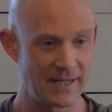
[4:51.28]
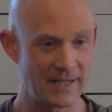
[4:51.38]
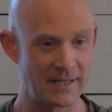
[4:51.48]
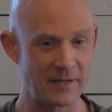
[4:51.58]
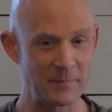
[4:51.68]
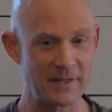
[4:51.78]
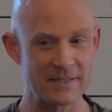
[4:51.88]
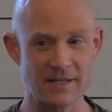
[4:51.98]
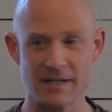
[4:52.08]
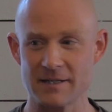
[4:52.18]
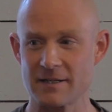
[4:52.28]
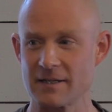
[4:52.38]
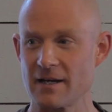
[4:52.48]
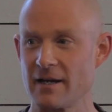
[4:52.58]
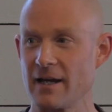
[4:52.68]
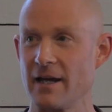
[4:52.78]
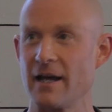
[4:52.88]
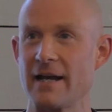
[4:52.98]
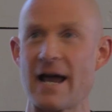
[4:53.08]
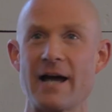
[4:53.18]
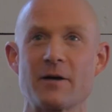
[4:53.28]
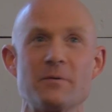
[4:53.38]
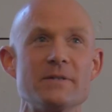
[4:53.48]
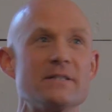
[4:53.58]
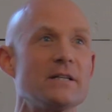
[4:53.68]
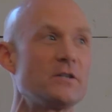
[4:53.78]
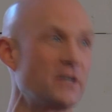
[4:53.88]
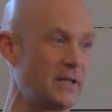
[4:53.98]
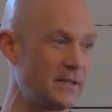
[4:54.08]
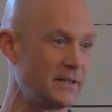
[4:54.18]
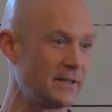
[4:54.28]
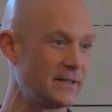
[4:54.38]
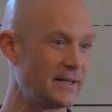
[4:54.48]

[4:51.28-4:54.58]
Enlightenment is not an acquisition